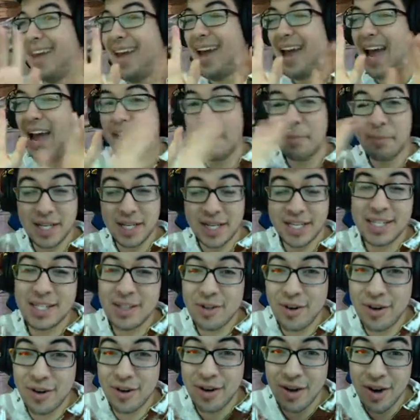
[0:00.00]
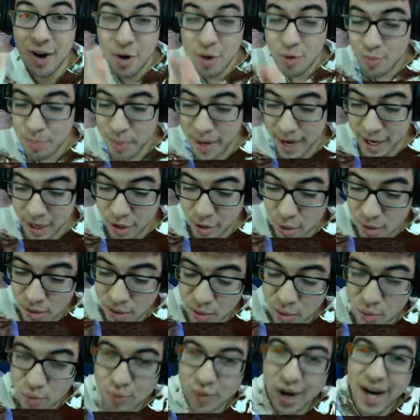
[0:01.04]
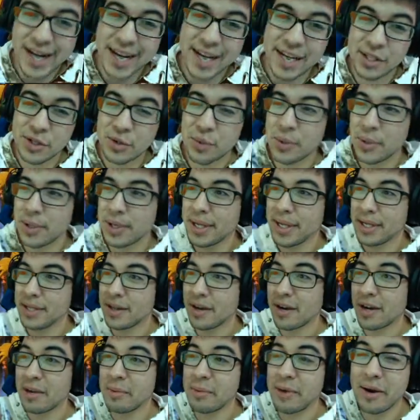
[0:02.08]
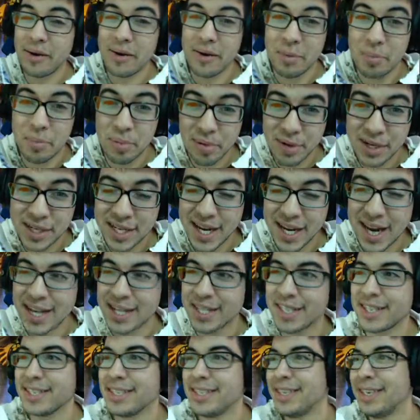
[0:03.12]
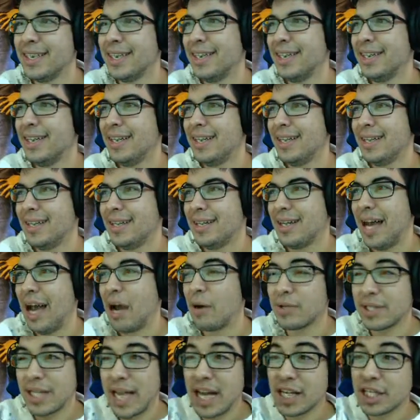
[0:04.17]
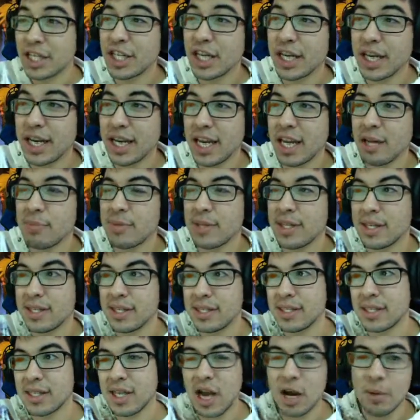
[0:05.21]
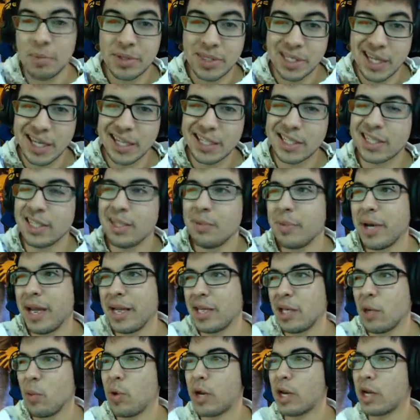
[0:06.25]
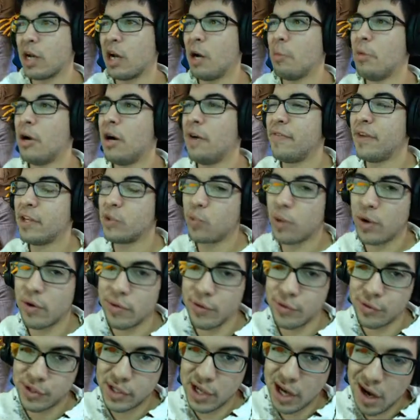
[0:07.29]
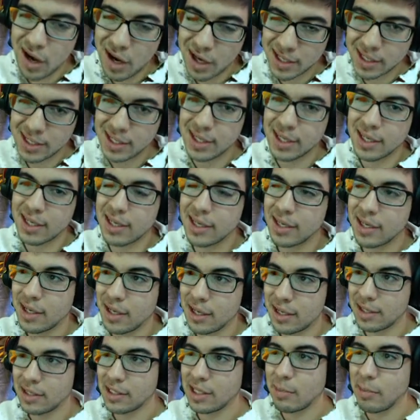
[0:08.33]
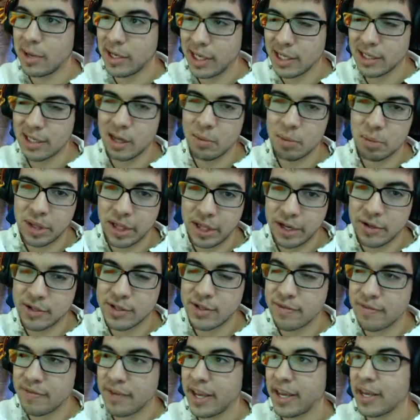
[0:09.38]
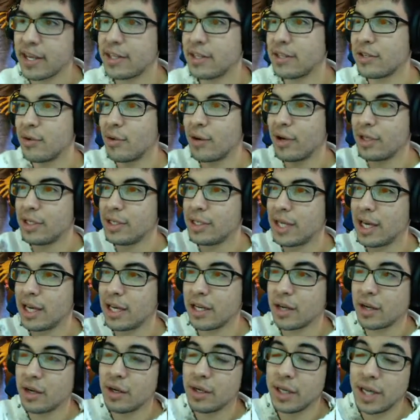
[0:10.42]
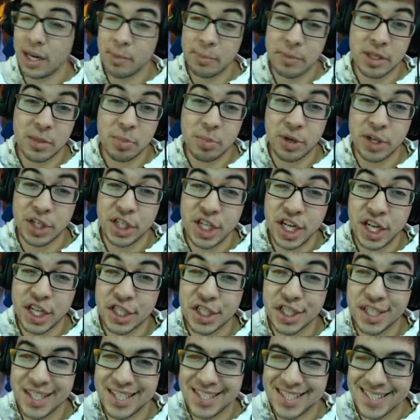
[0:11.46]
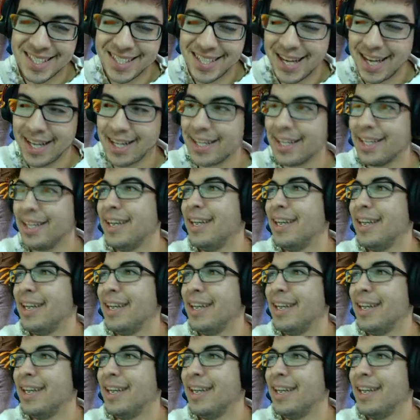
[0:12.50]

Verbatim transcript: I'm going to start by going right into it and talking about appreciation. I was actually going to name this compensation, but I didn't want to come off as one of those toxic uh, Dead by Daylight players and fans, so I decided to name this appreciation instead.